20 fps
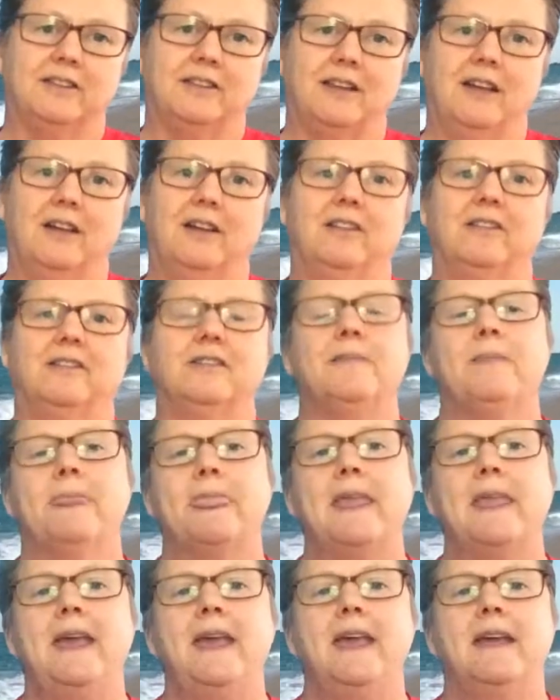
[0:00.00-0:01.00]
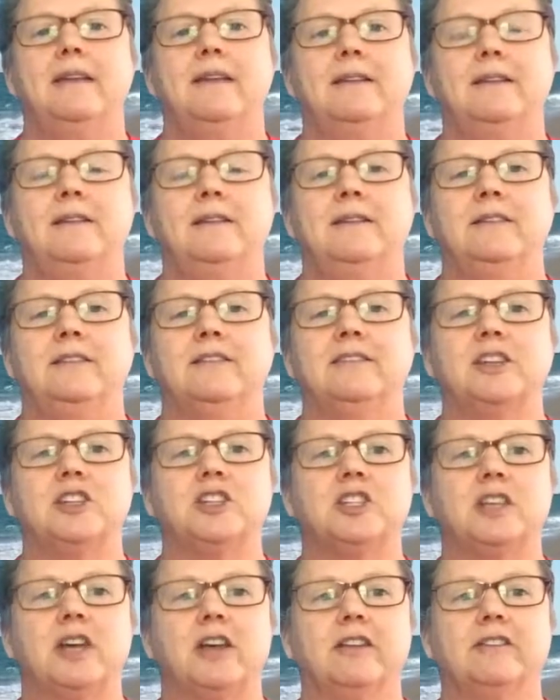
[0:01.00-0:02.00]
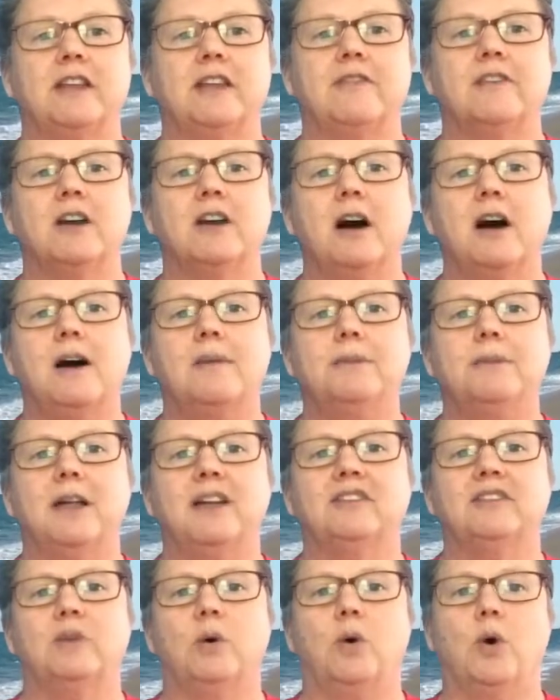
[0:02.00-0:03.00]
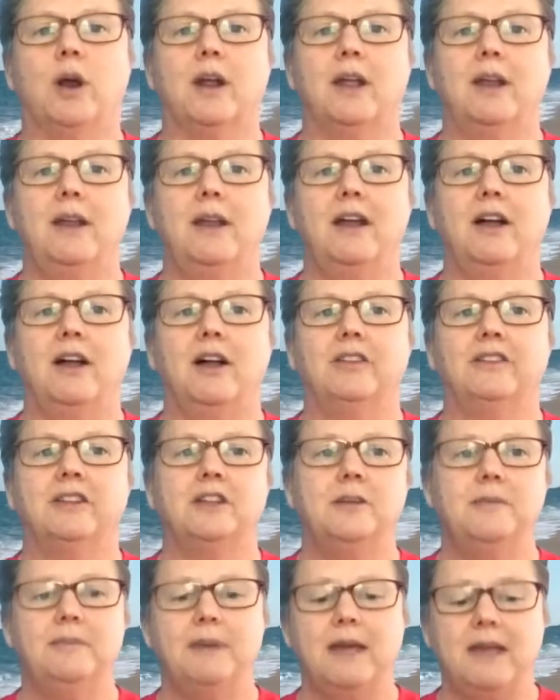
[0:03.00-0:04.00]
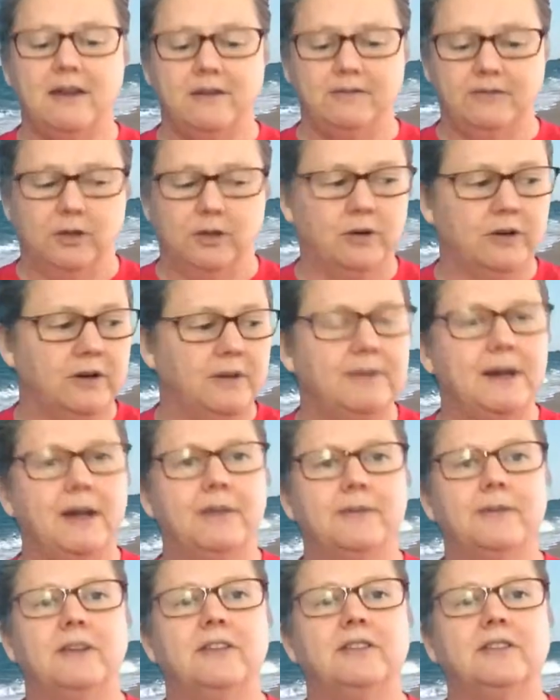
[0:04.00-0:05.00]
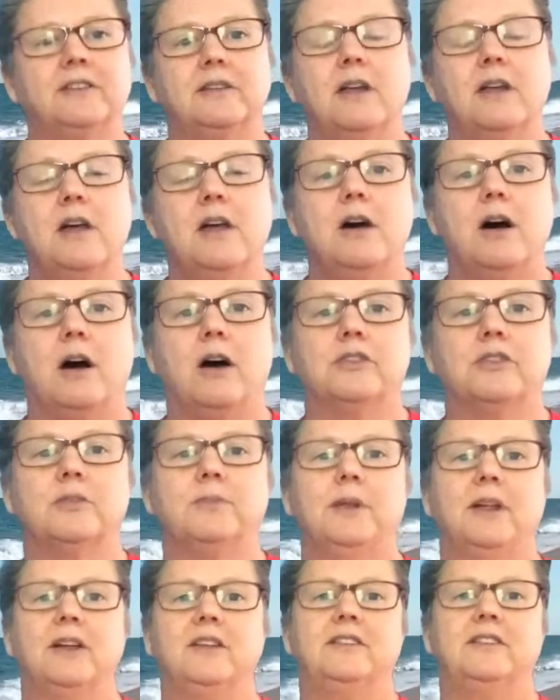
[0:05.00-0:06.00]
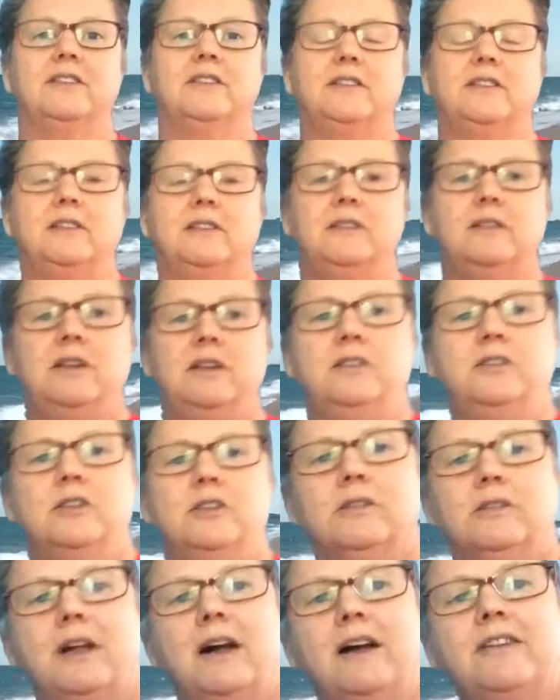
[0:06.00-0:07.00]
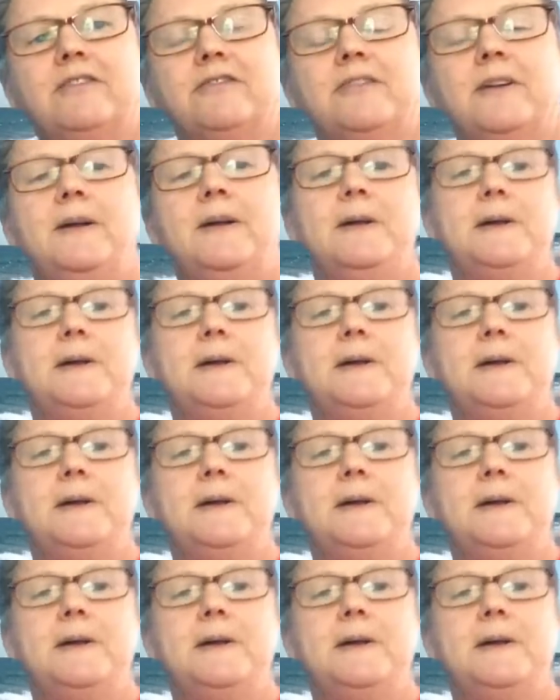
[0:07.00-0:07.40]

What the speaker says: cells. Such cells have complex organelles, and you may have learned about this in other places in your life.